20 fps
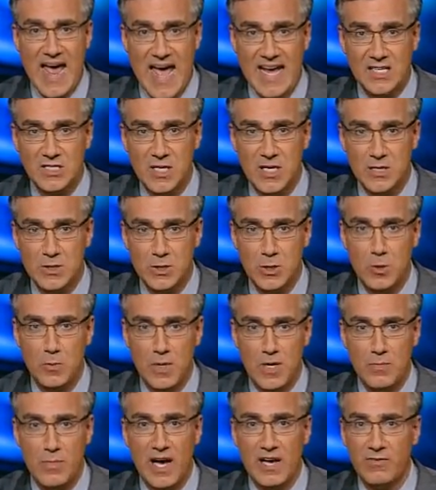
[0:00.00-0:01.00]
access to
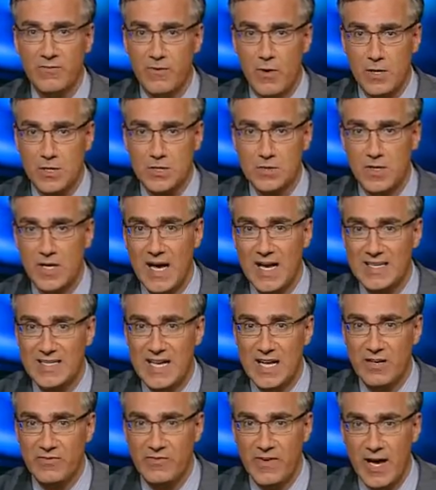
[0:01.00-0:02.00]
me by falsely
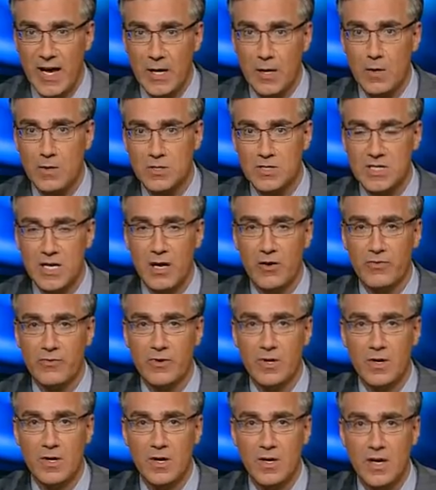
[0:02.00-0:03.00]
identifying herself
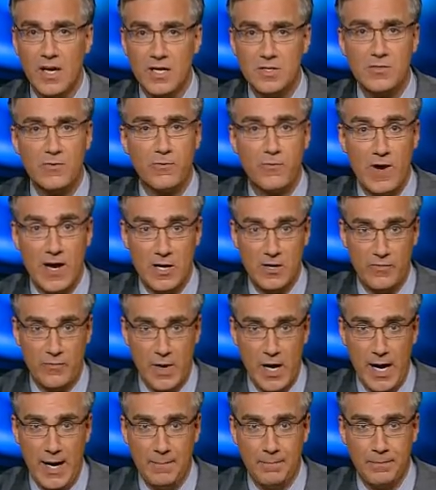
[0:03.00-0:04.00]
as a friend of
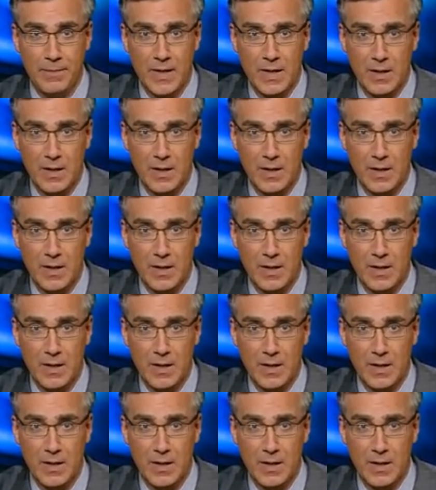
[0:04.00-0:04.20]
mine.